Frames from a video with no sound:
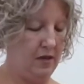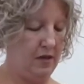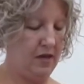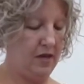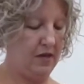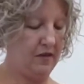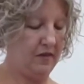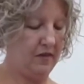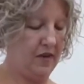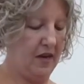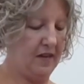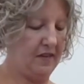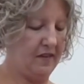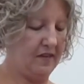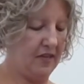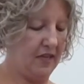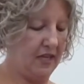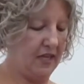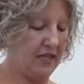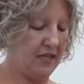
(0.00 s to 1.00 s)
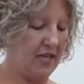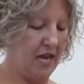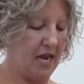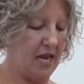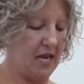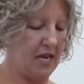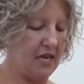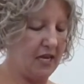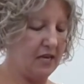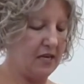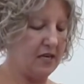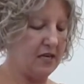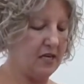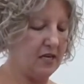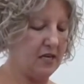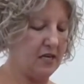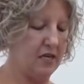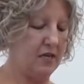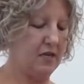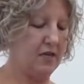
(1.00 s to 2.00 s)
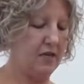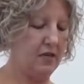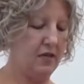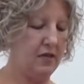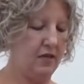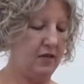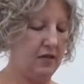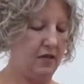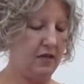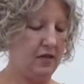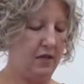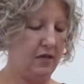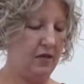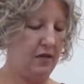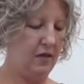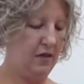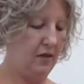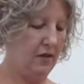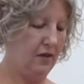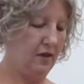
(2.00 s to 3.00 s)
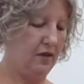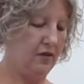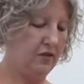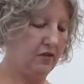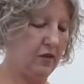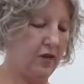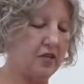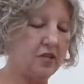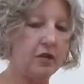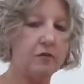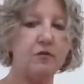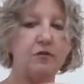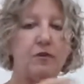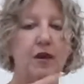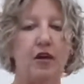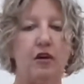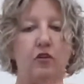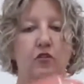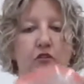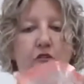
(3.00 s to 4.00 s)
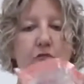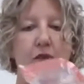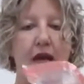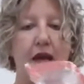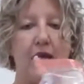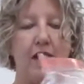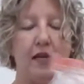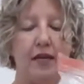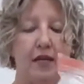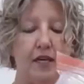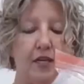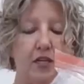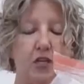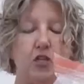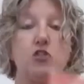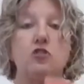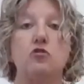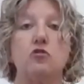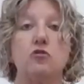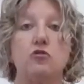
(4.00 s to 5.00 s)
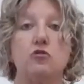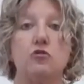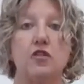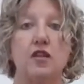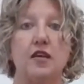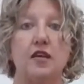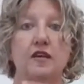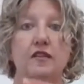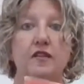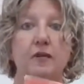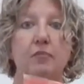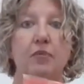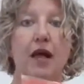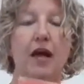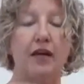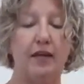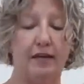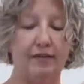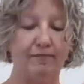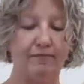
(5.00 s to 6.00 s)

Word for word: and it's nice and contained. So I dumped my whole bag into the Ziploc.